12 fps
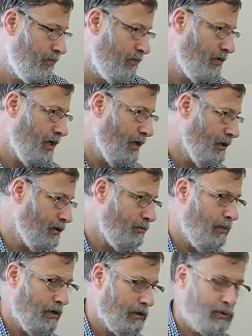That is
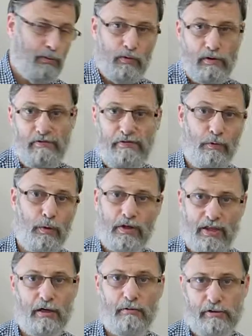much more than
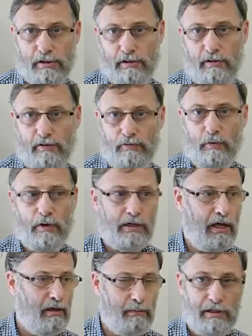4,000.
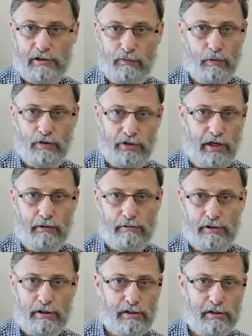4K means
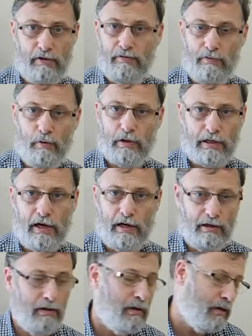4,000, doesn't it?
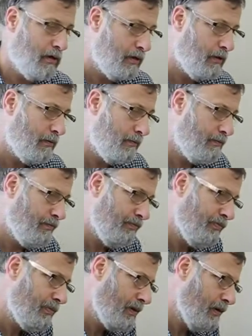4K.
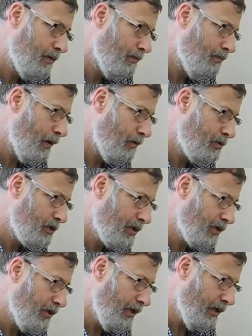Most
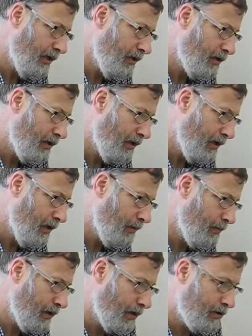of the
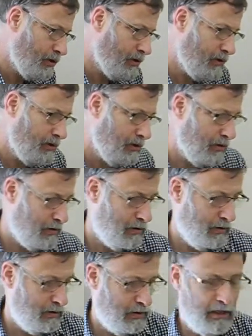image
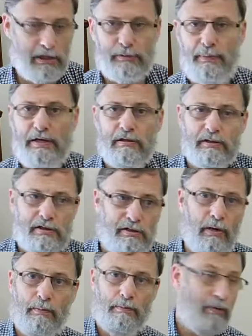is being
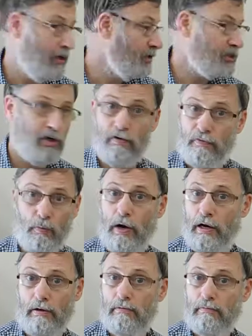dumped by the software.